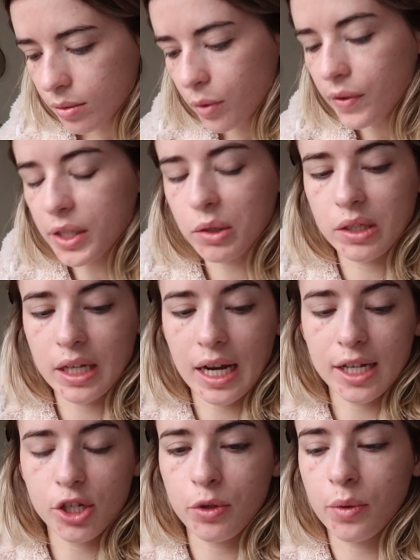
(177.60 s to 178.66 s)
What have I got to
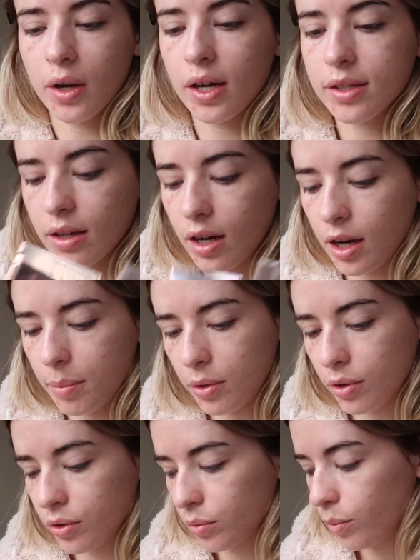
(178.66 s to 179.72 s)
catch you guys up
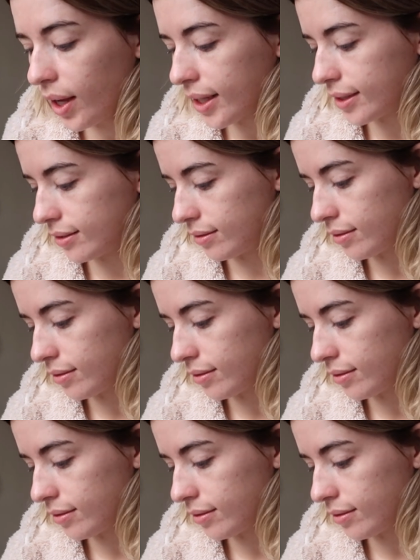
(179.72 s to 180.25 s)
on? Well,